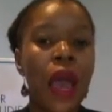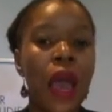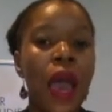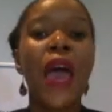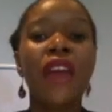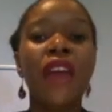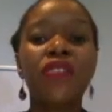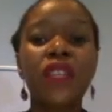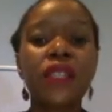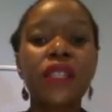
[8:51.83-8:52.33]

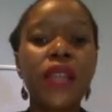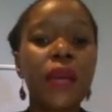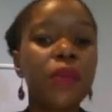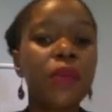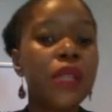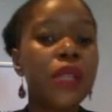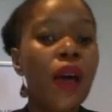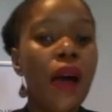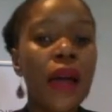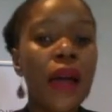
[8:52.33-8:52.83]
At the same
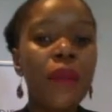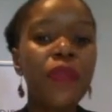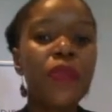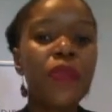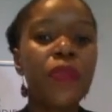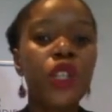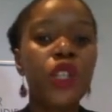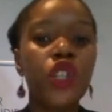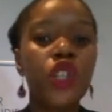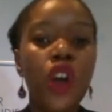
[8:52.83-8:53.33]
time, the
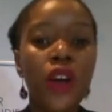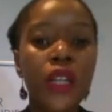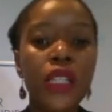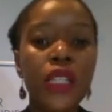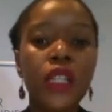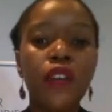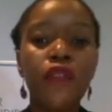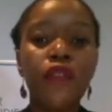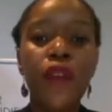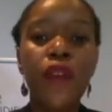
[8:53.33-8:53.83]

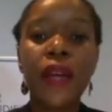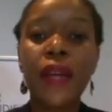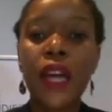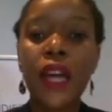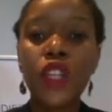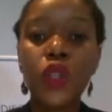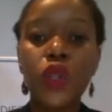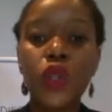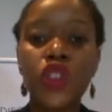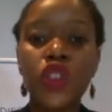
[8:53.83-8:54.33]
majority of
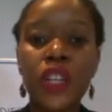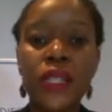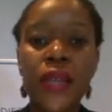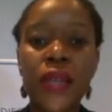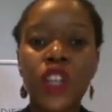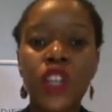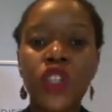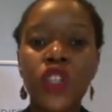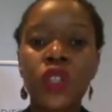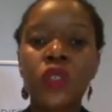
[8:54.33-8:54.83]
financial
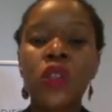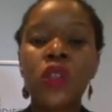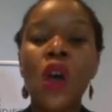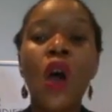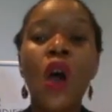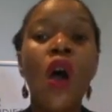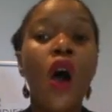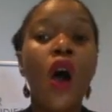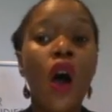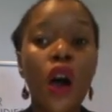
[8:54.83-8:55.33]
transactions
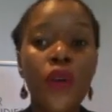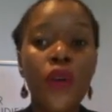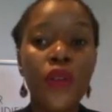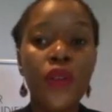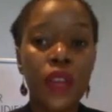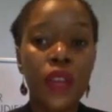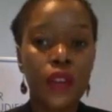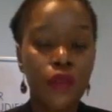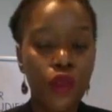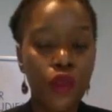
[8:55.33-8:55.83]
are in
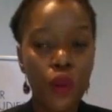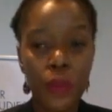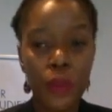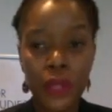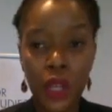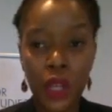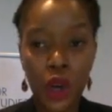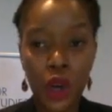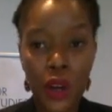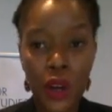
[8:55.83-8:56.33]
the
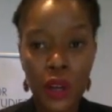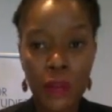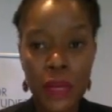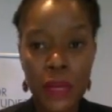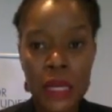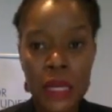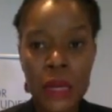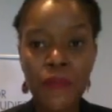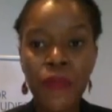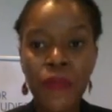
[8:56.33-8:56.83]
informal
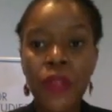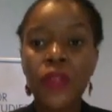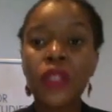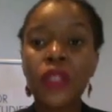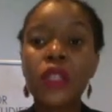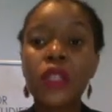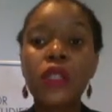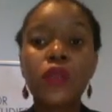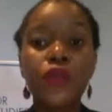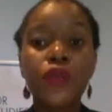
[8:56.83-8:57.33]
economy.
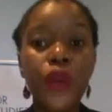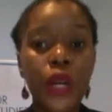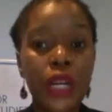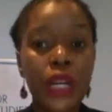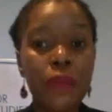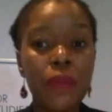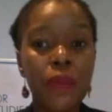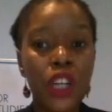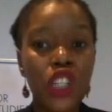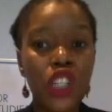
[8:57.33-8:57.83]
This is
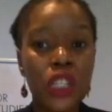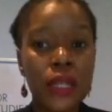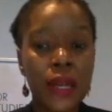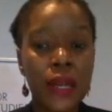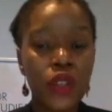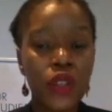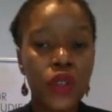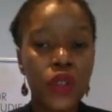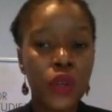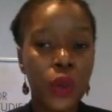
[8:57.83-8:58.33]
very much
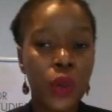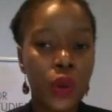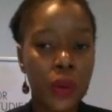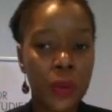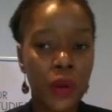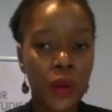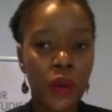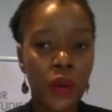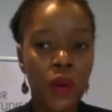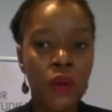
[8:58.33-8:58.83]
linked to the
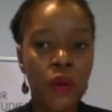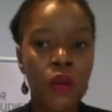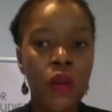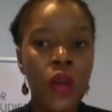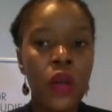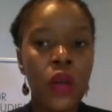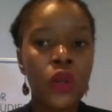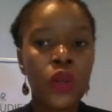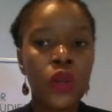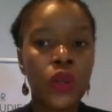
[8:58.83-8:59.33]

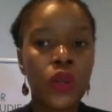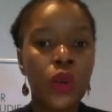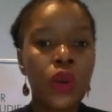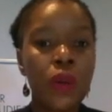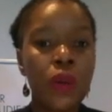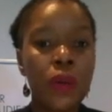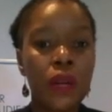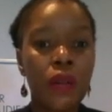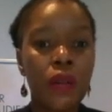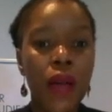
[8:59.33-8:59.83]

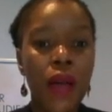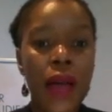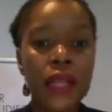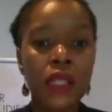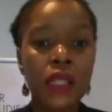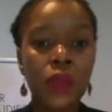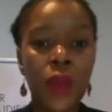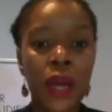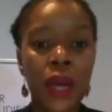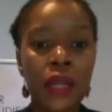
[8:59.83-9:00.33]
criminal
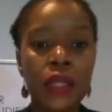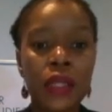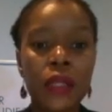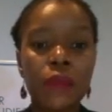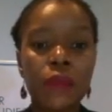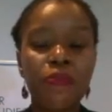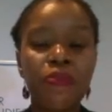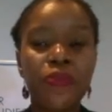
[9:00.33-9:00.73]
aspect.